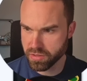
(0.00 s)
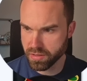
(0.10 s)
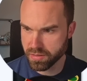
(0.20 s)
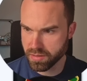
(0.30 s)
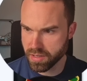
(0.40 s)

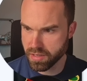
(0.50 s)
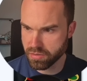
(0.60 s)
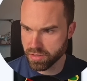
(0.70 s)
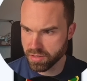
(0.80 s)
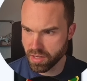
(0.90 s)
this design
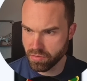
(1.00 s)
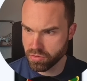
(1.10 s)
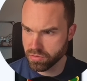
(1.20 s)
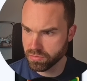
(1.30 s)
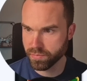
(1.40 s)
on this
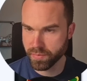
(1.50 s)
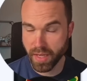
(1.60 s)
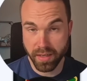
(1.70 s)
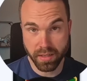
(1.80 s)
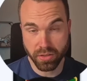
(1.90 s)
arrow.
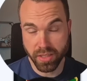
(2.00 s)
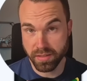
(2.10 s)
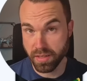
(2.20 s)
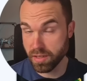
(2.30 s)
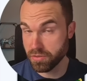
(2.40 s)
And now
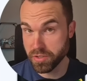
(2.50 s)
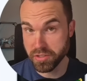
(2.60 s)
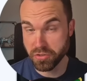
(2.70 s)
let's head over to